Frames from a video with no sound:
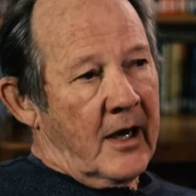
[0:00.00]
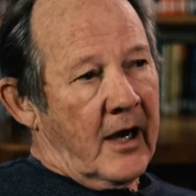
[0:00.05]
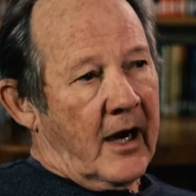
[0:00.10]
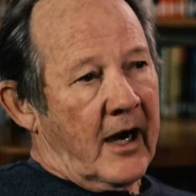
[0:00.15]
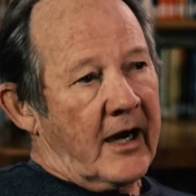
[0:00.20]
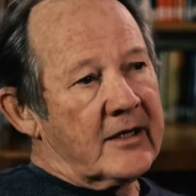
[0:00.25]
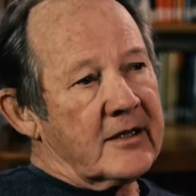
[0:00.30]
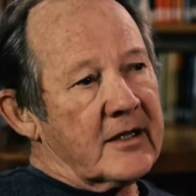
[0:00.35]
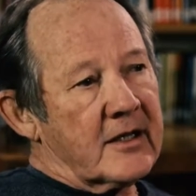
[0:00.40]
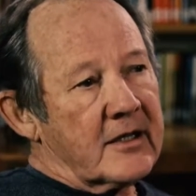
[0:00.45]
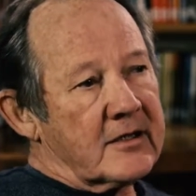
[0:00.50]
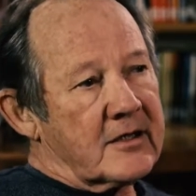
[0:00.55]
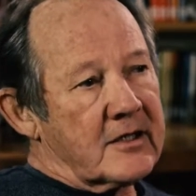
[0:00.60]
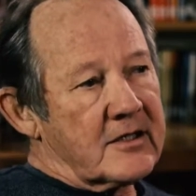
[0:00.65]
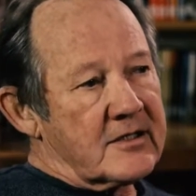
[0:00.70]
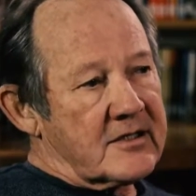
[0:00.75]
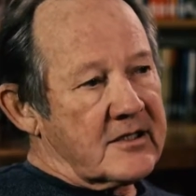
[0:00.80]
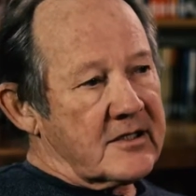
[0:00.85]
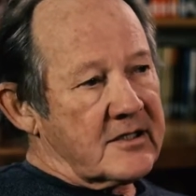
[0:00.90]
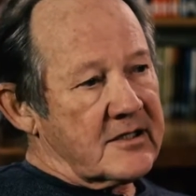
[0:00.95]
I think
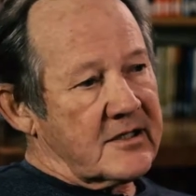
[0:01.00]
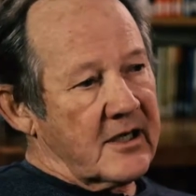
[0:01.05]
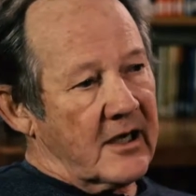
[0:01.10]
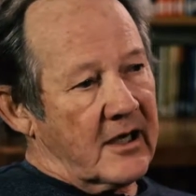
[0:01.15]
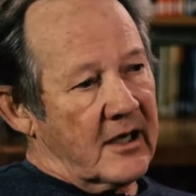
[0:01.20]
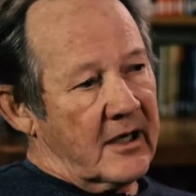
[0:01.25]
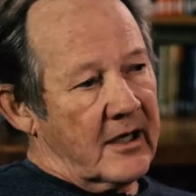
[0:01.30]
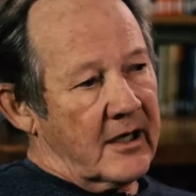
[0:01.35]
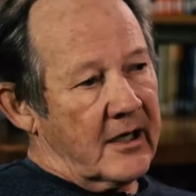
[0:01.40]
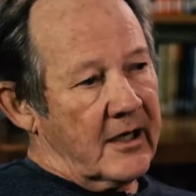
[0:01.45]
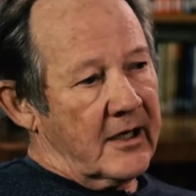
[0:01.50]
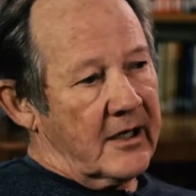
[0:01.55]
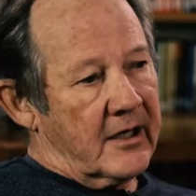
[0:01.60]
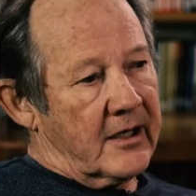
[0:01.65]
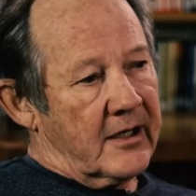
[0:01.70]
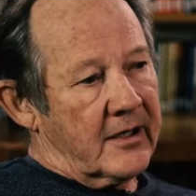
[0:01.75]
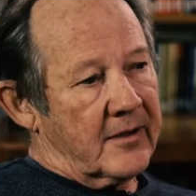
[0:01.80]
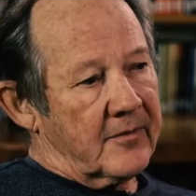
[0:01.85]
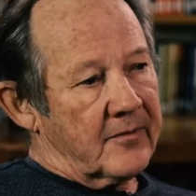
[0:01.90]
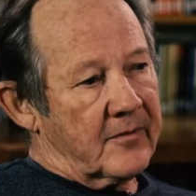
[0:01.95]
this is,
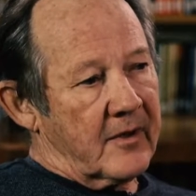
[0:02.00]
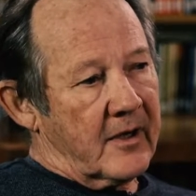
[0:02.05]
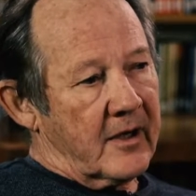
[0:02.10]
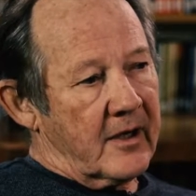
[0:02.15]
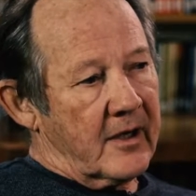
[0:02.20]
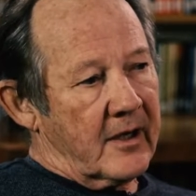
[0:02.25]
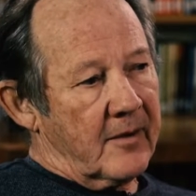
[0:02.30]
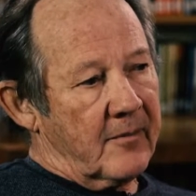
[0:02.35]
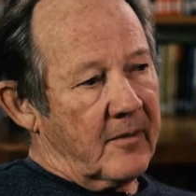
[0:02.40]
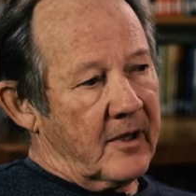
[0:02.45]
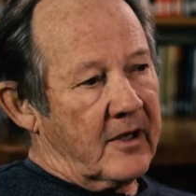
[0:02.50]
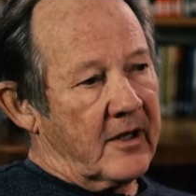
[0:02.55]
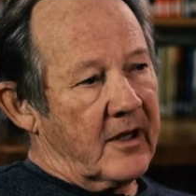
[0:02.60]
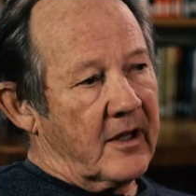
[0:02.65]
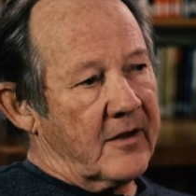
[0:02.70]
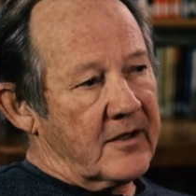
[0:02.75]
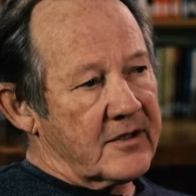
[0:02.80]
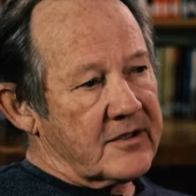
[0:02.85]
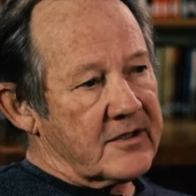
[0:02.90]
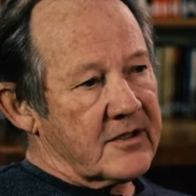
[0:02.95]

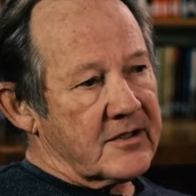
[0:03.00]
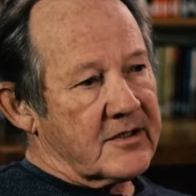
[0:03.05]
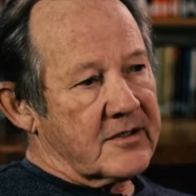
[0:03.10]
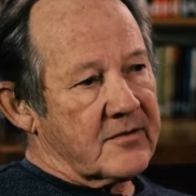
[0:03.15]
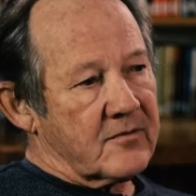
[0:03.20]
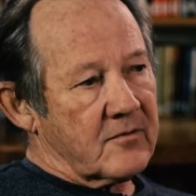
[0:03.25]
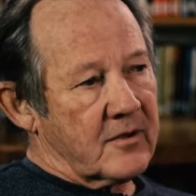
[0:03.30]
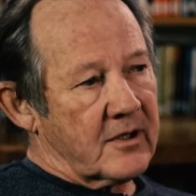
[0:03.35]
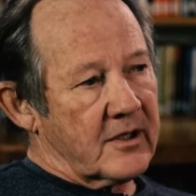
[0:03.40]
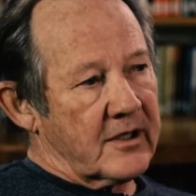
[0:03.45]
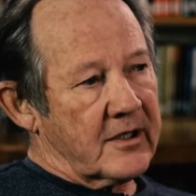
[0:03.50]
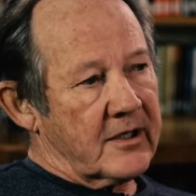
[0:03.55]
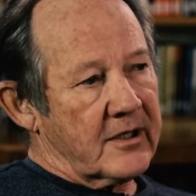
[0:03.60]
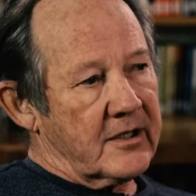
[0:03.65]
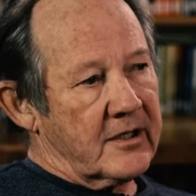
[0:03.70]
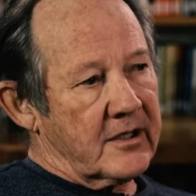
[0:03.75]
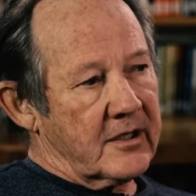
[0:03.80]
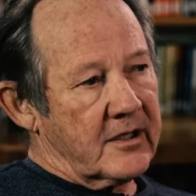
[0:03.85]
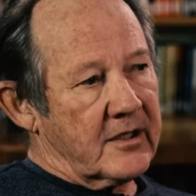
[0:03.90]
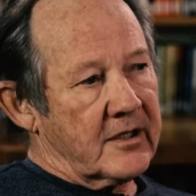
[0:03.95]
this is
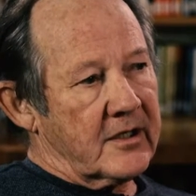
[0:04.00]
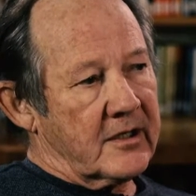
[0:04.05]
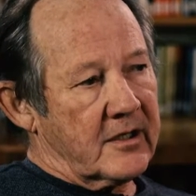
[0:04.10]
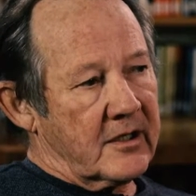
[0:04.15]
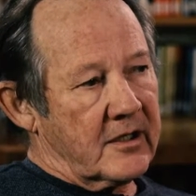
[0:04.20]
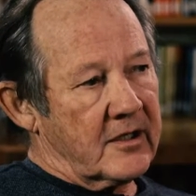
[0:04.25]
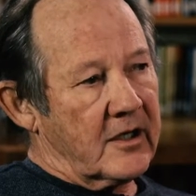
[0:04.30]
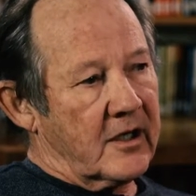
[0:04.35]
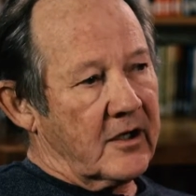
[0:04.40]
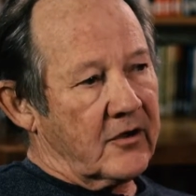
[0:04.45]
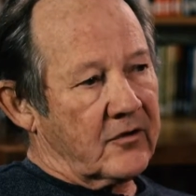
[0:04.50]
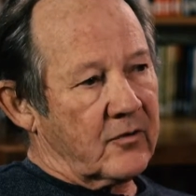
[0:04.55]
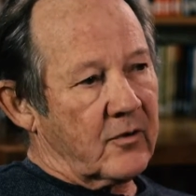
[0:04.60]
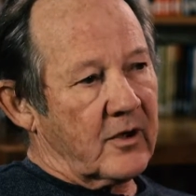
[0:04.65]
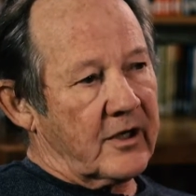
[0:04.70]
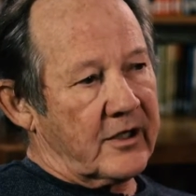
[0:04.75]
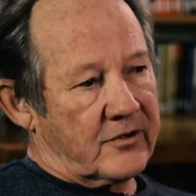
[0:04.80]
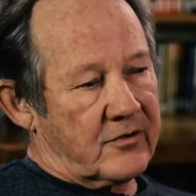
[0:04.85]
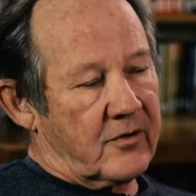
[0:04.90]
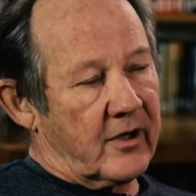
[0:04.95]

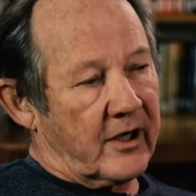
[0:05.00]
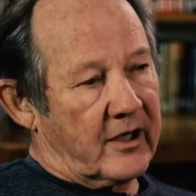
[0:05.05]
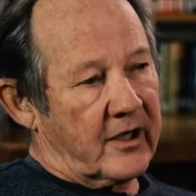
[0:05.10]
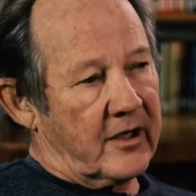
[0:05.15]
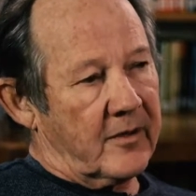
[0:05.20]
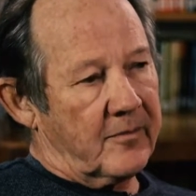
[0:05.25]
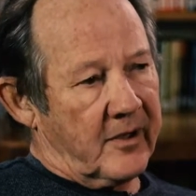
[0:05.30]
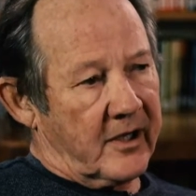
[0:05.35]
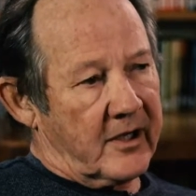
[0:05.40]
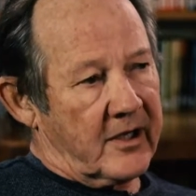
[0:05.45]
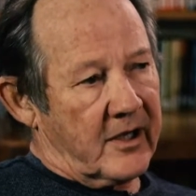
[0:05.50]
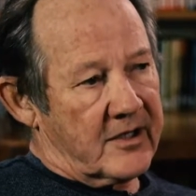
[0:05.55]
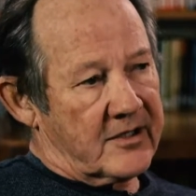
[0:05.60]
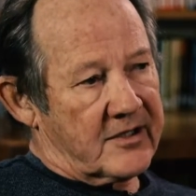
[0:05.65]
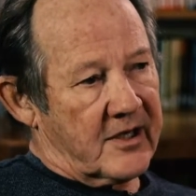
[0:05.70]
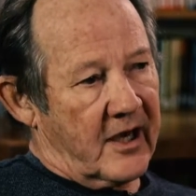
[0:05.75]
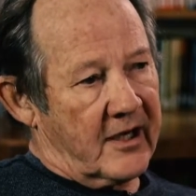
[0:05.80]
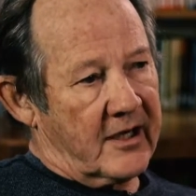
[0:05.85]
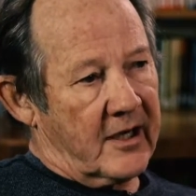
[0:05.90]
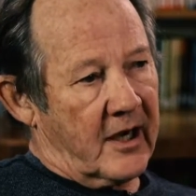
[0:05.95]
really tricky,
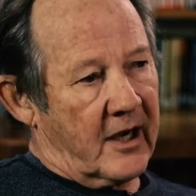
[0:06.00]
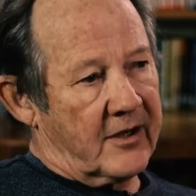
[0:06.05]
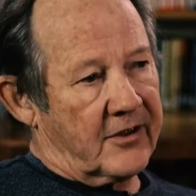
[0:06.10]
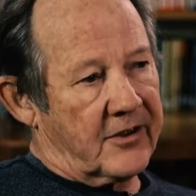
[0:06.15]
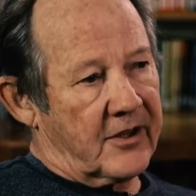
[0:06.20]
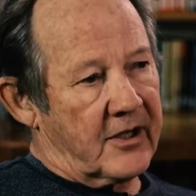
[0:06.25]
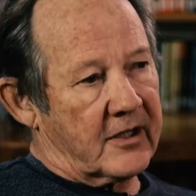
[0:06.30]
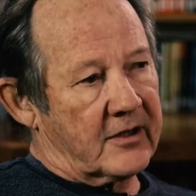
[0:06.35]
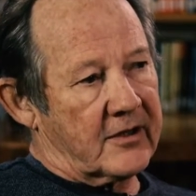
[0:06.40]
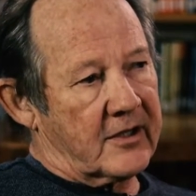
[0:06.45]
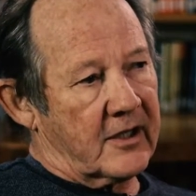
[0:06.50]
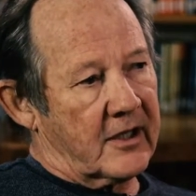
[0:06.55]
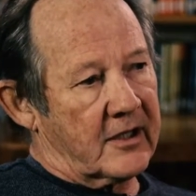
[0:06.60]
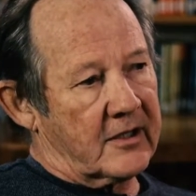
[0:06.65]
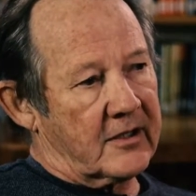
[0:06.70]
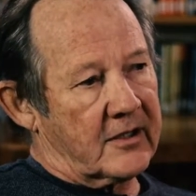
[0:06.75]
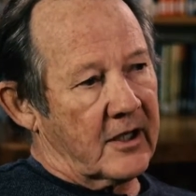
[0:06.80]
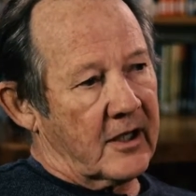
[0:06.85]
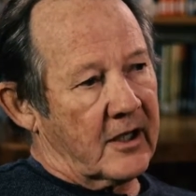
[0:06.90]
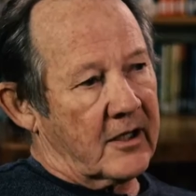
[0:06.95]
because I think
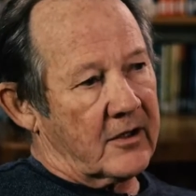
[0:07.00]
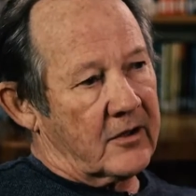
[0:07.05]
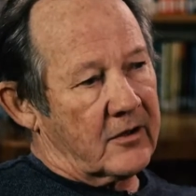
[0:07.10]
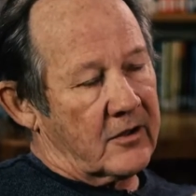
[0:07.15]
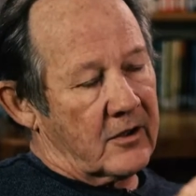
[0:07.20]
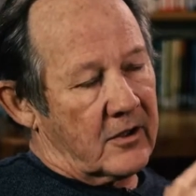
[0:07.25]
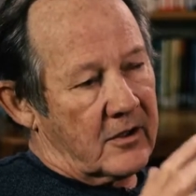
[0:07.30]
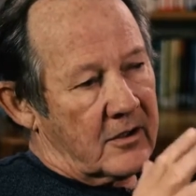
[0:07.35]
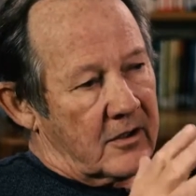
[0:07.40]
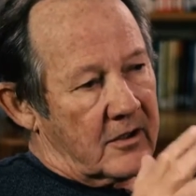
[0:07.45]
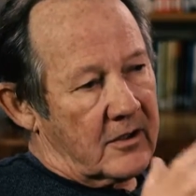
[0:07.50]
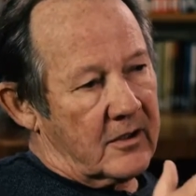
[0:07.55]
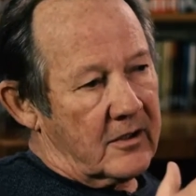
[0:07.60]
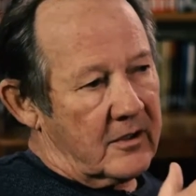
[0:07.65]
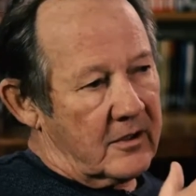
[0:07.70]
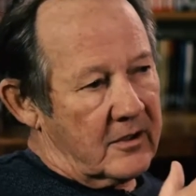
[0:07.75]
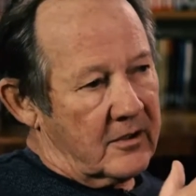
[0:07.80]
that